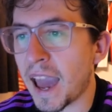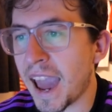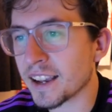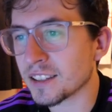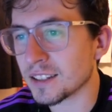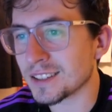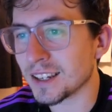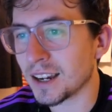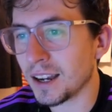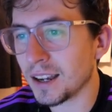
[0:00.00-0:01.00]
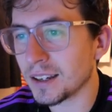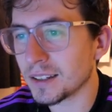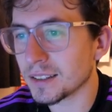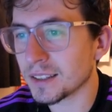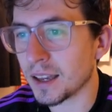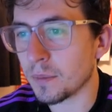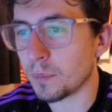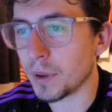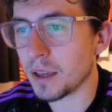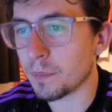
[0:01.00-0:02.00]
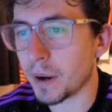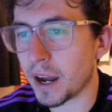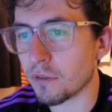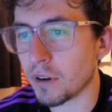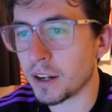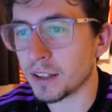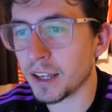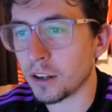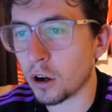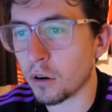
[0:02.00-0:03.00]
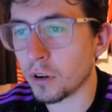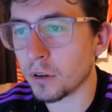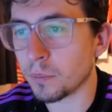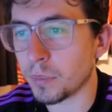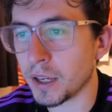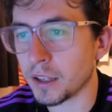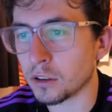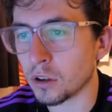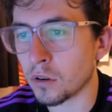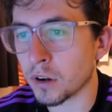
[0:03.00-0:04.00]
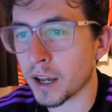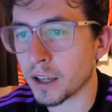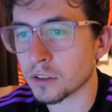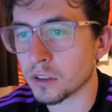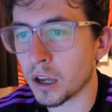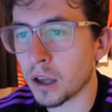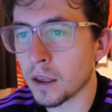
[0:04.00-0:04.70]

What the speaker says: Exeter getting beat by Reading, Leyton Orient beating Doncaster.